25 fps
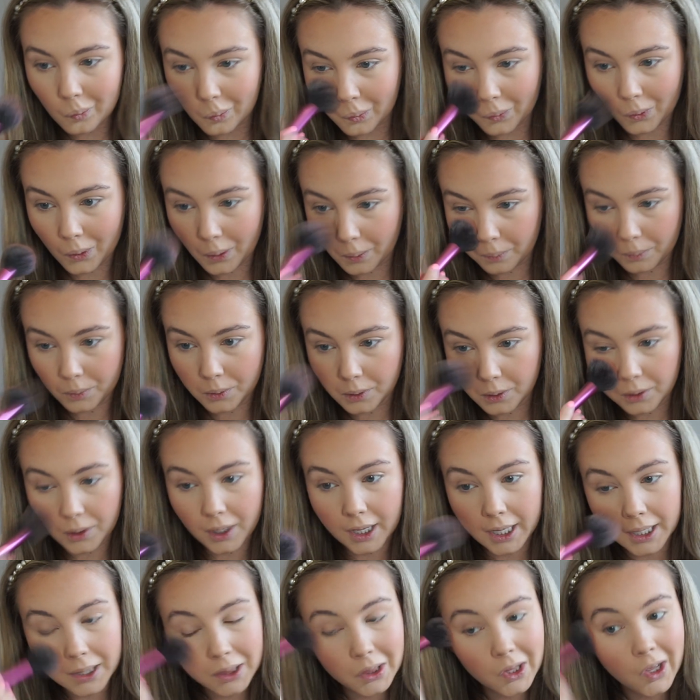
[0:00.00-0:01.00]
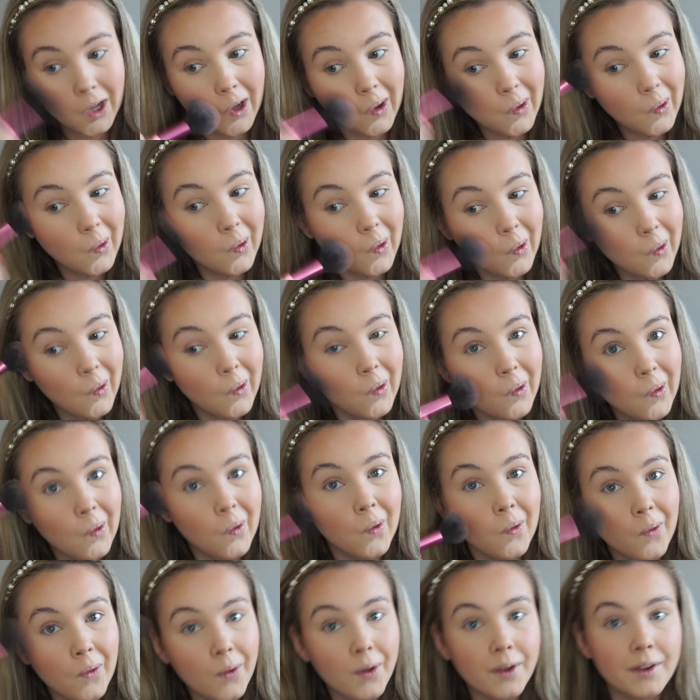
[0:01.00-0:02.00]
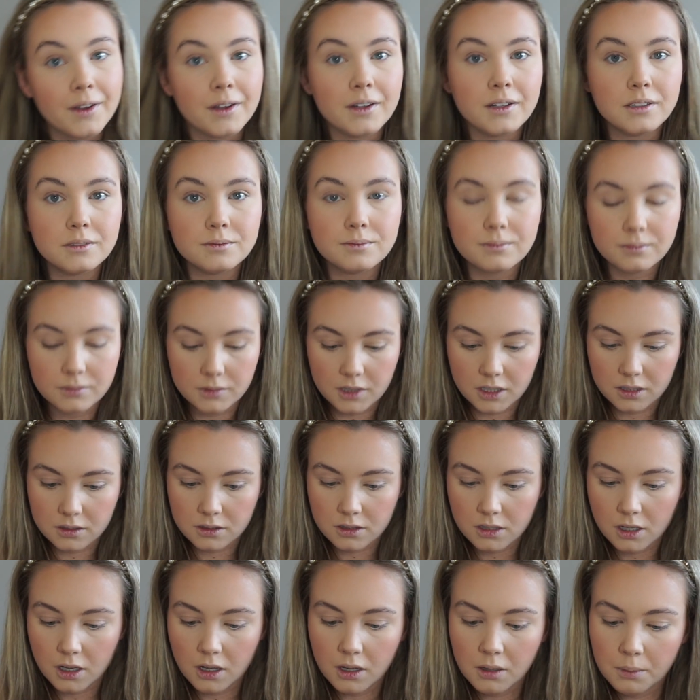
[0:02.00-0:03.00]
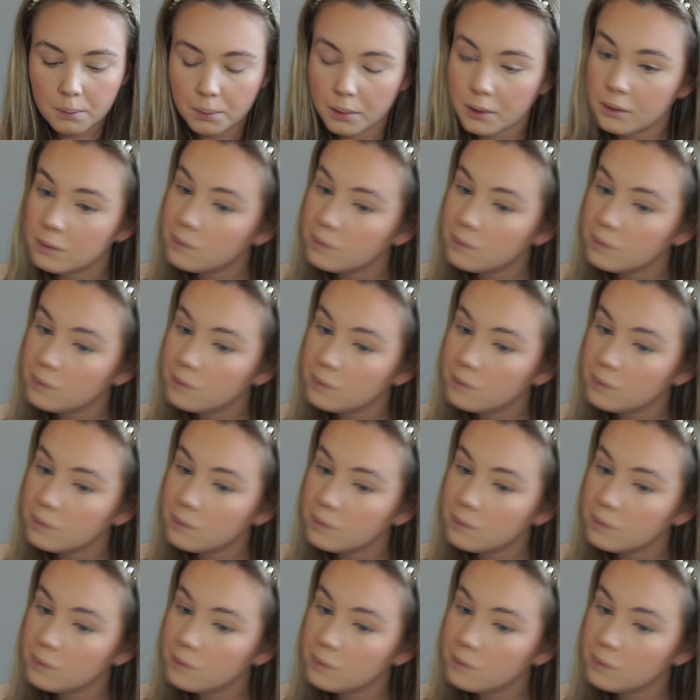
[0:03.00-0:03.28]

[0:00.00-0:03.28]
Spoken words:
So I'm just going to add that on top.